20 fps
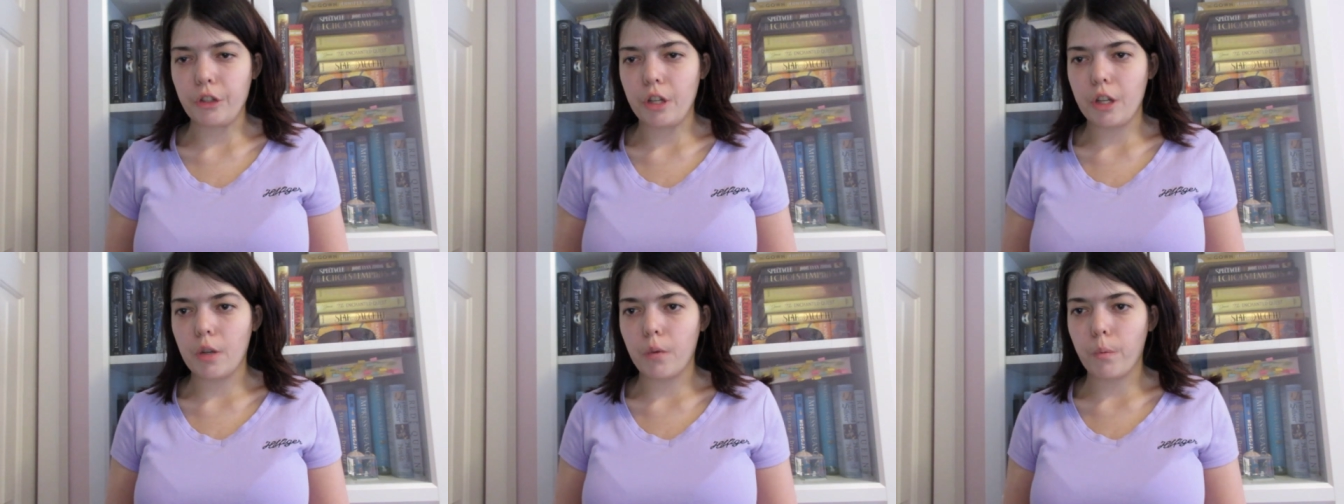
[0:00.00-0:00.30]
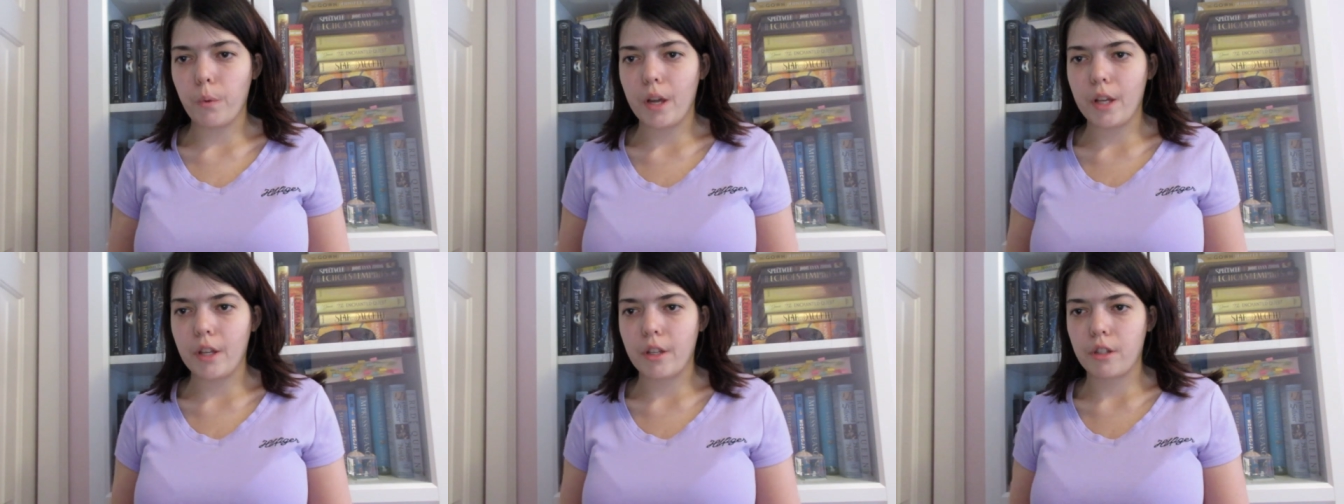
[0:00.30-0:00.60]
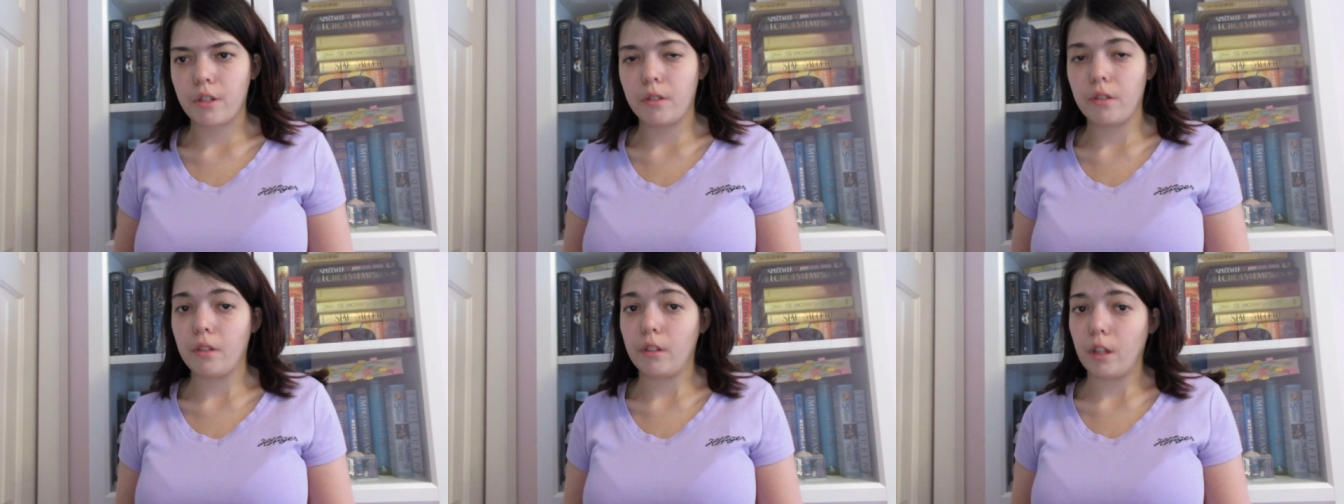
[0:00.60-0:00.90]
G.
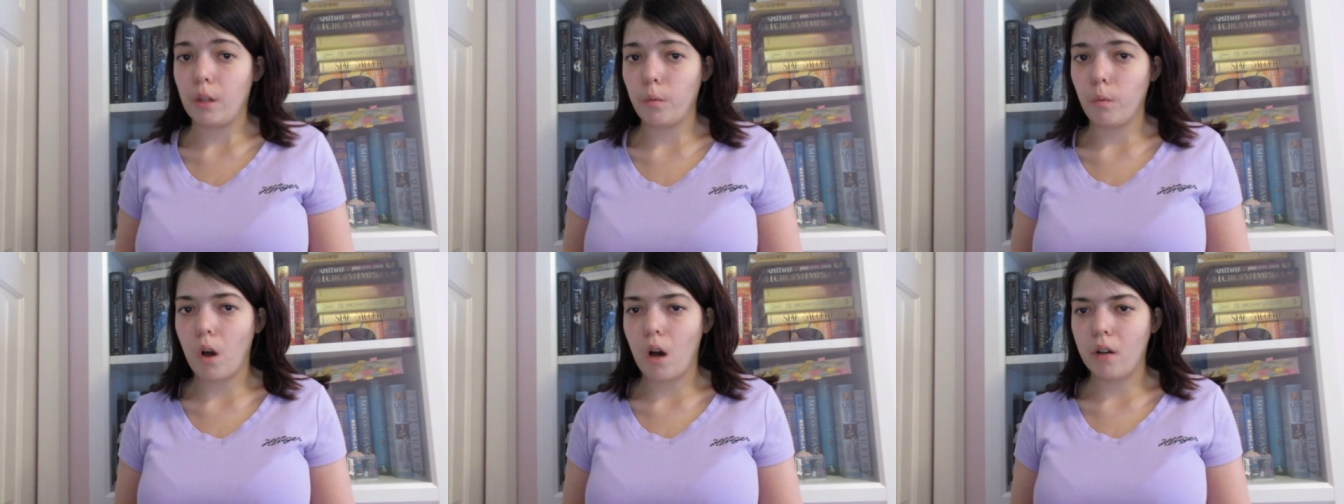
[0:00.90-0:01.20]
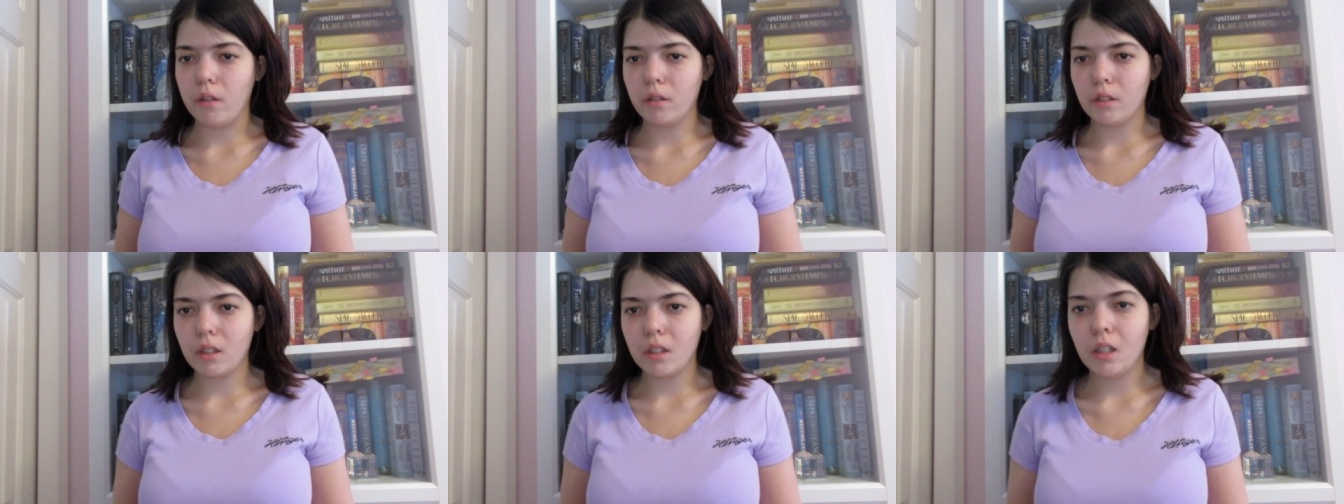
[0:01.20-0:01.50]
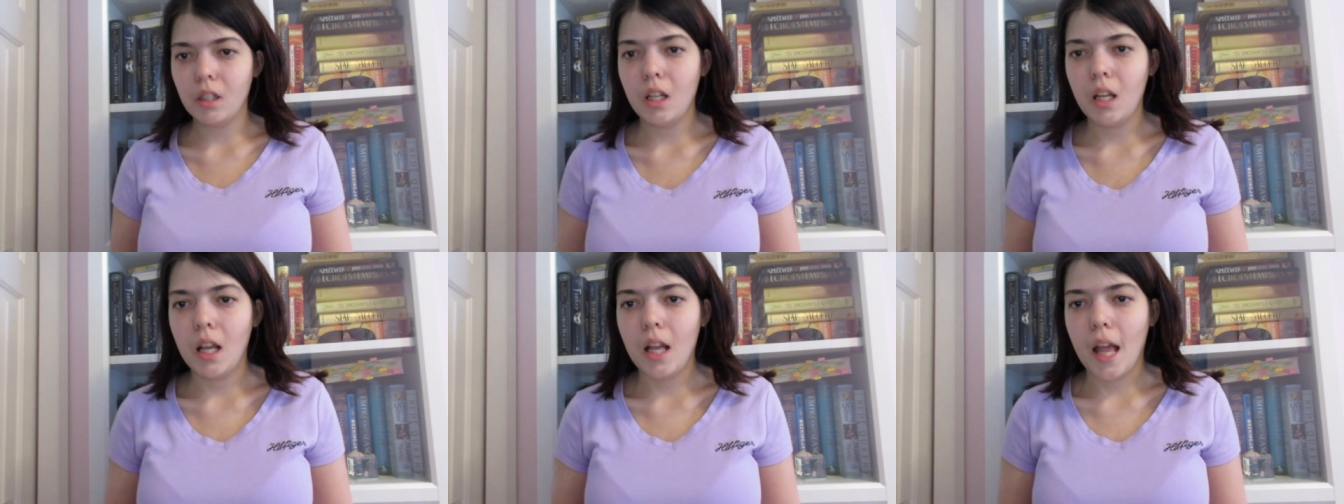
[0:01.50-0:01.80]
Weston DeWalt.
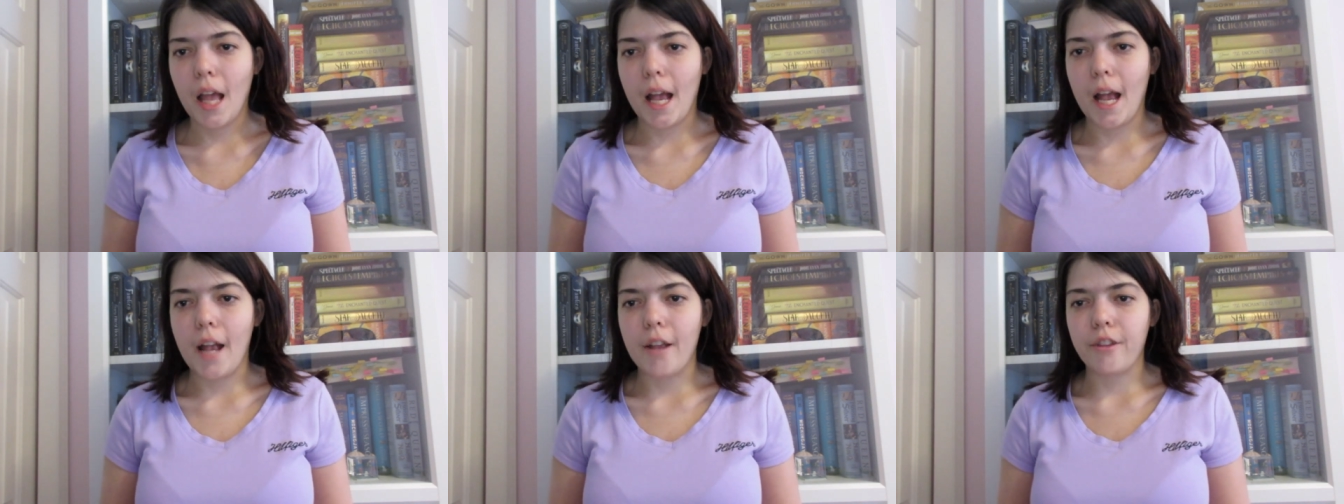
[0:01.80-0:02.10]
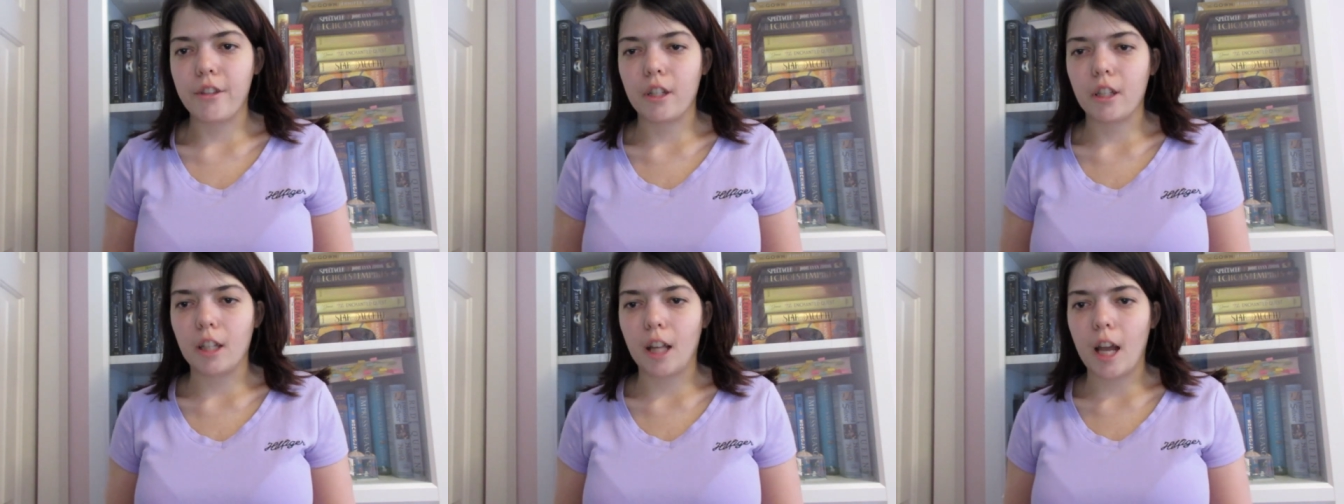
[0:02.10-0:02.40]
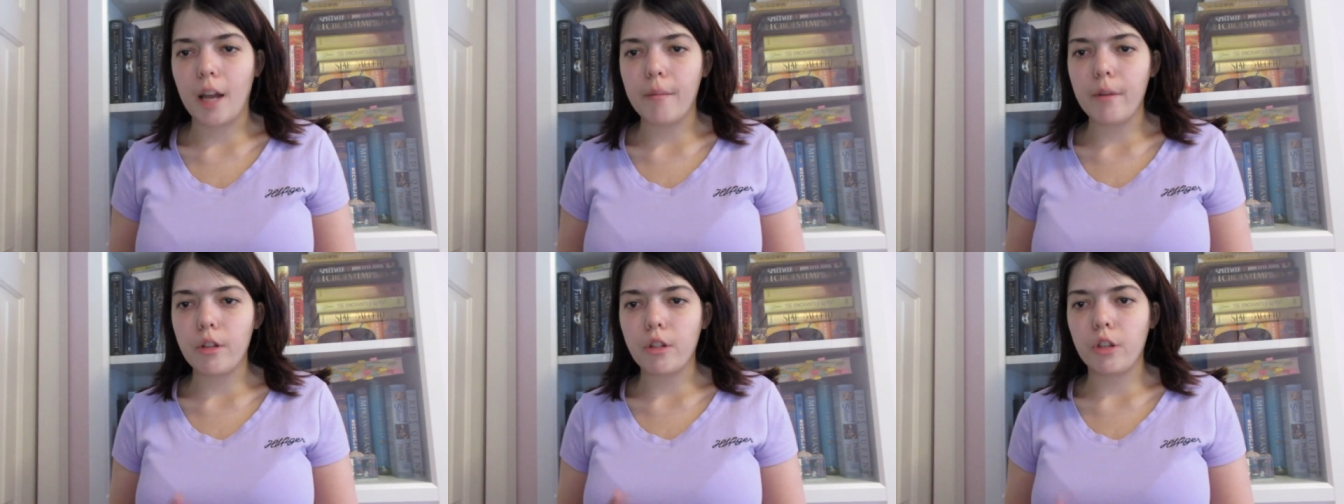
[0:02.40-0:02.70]
As the
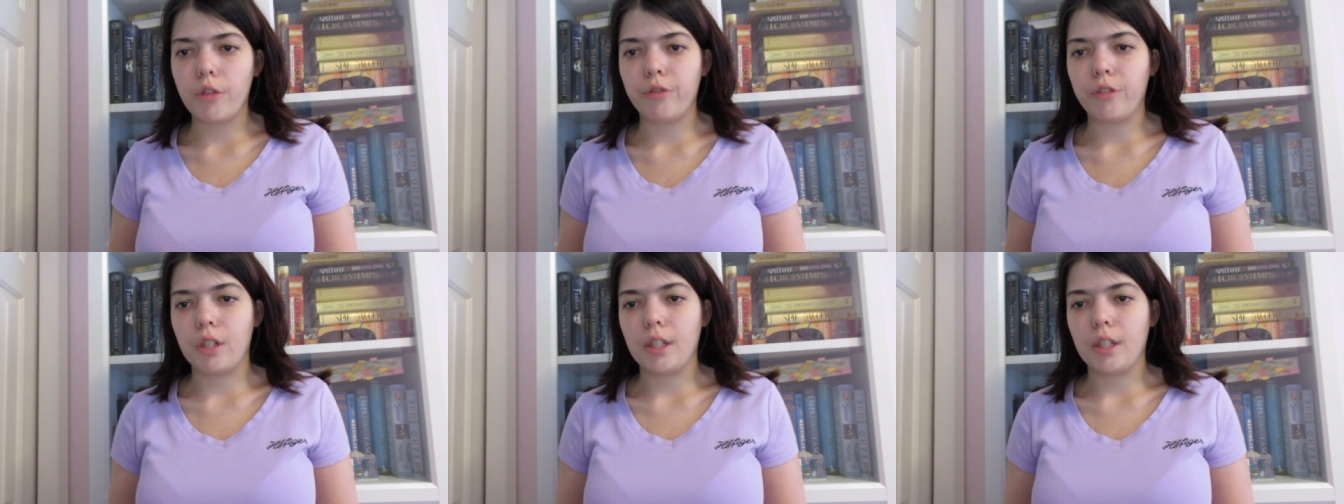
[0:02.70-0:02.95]
climbers of